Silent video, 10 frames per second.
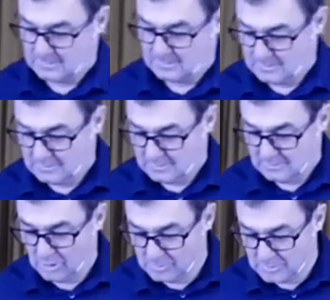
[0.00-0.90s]
Romans
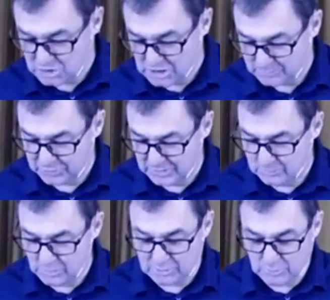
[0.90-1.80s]
chapter 3, what did we
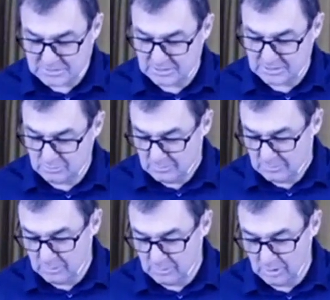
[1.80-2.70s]
tell you Rome,
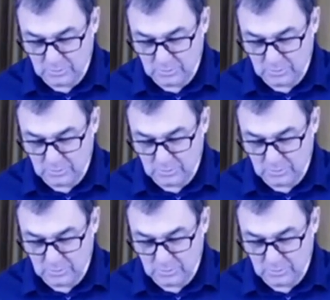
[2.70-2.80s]
earlier?